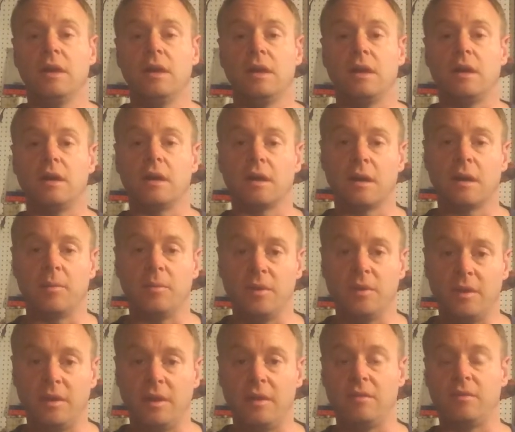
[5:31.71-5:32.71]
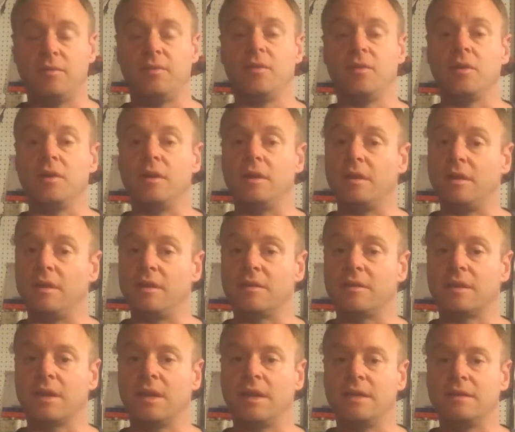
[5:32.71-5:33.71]
Uh, a couple of days if you're into this
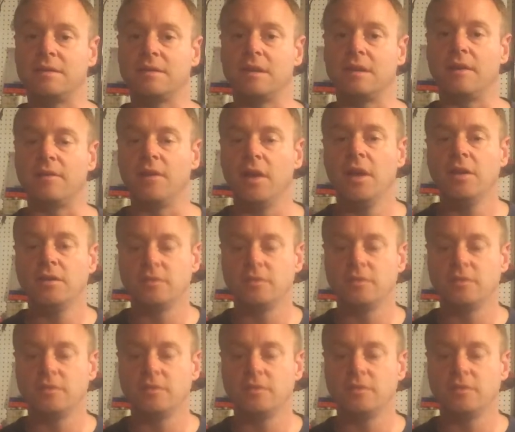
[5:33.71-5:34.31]
kind of stuff.